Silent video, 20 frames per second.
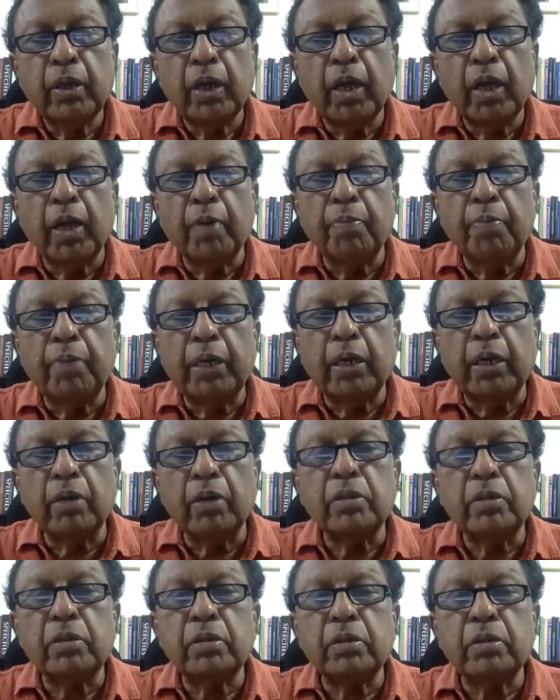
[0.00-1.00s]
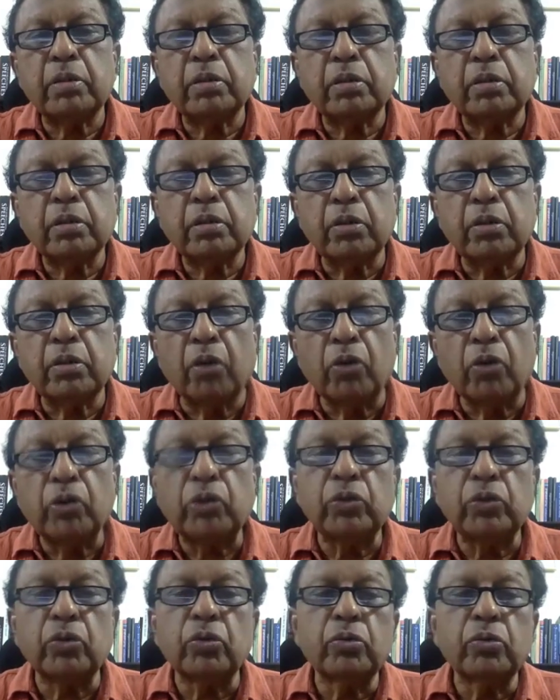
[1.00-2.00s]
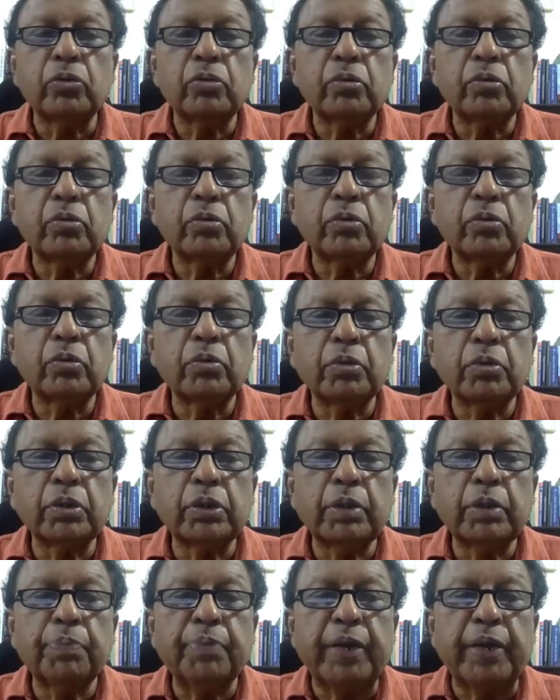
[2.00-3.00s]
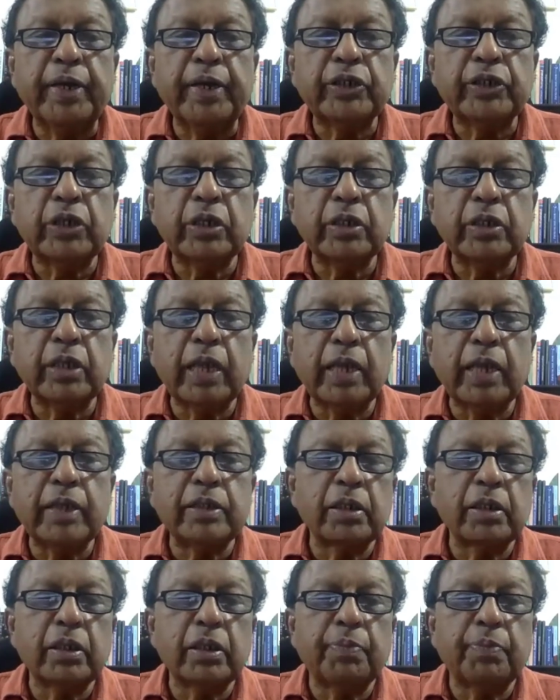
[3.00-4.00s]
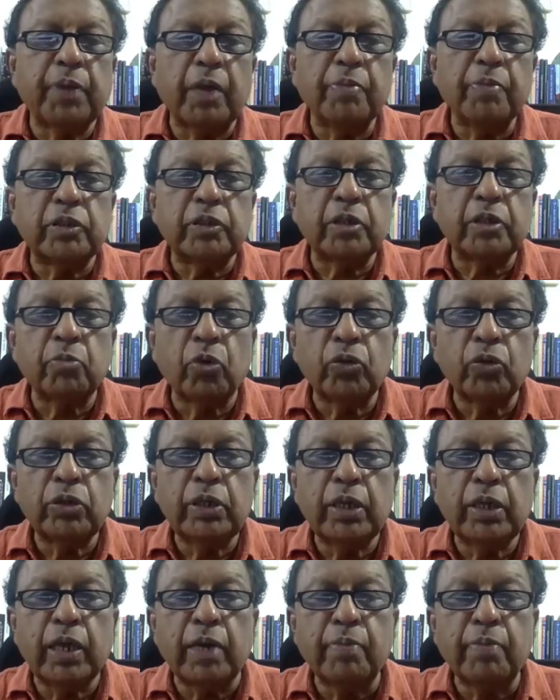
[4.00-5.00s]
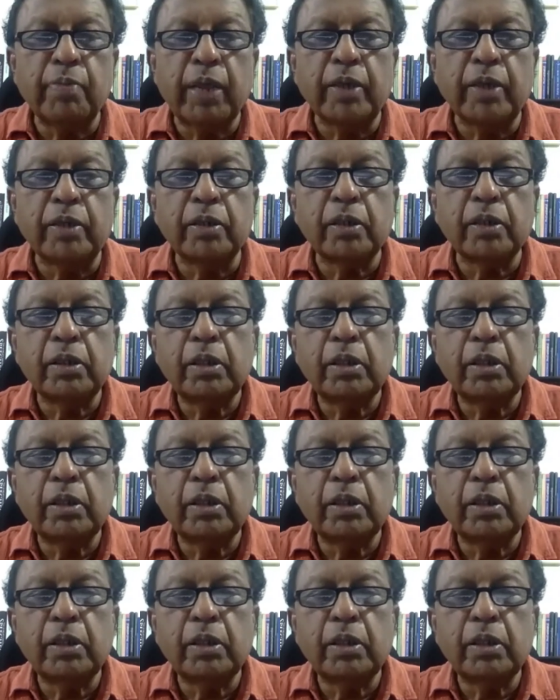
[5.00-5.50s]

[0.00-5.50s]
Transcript: Uh, because also the prediction that uh, Prime Minister Modi had made